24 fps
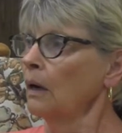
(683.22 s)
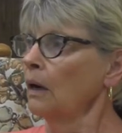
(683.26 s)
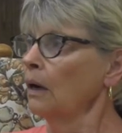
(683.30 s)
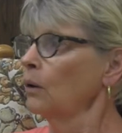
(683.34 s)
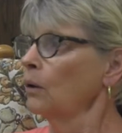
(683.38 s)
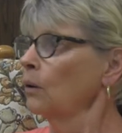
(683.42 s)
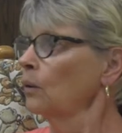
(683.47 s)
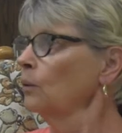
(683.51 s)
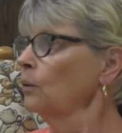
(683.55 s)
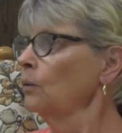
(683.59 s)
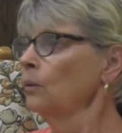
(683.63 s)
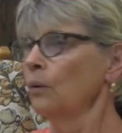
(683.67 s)

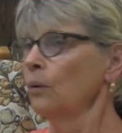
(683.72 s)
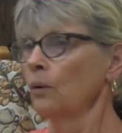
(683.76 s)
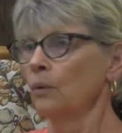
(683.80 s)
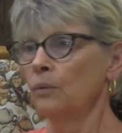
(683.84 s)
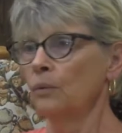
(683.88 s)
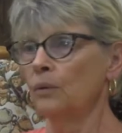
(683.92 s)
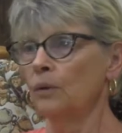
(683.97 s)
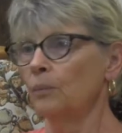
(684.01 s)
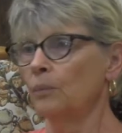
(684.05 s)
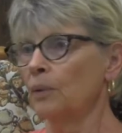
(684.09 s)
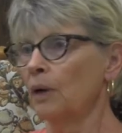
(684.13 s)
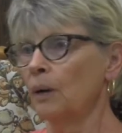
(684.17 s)
who
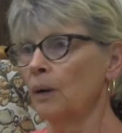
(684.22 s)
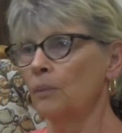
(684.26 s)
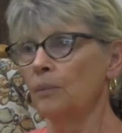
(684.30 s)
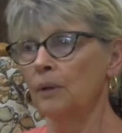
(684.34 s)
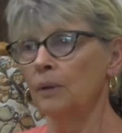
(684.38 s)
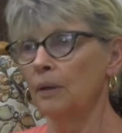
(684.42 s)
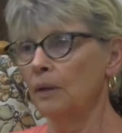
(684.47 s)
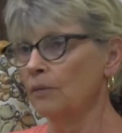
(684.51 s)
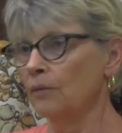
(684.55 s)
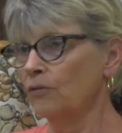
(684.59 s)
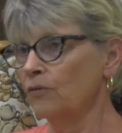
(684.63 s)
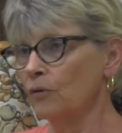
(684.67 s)
owned the
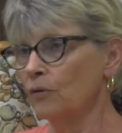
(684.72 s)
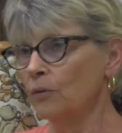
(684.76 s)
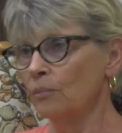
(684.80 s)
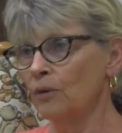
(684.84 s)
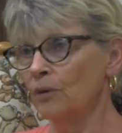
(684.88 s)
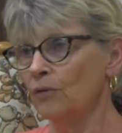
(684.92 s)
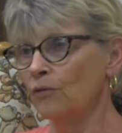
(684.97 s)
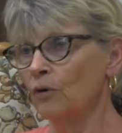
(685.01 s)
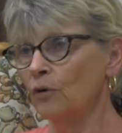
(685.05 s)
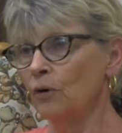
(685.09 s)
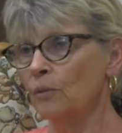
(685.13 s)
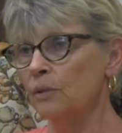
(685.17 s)
property before
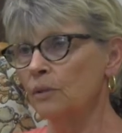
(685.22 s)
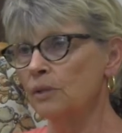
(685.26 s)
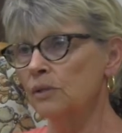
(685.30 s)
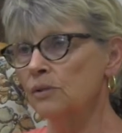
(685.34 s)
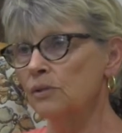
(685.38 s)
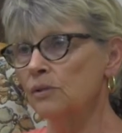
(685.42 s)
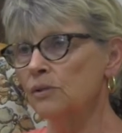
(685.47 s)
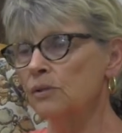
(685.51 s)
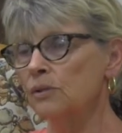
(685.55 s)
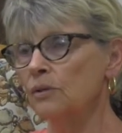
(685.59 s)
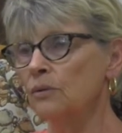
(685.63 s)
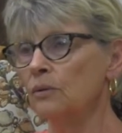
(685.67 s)

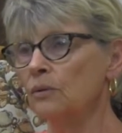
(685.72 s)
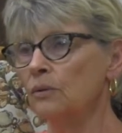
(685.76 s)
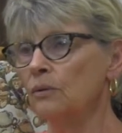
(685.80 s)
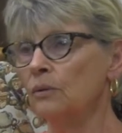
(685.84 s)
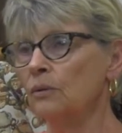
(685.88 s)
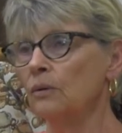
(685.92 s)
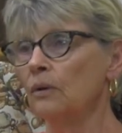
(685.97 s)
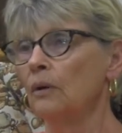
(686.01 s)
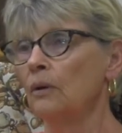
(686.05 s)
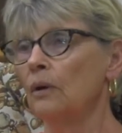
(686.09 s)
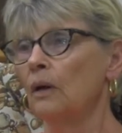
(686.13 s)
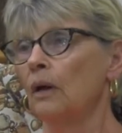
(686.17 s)
Mrs. Hugel.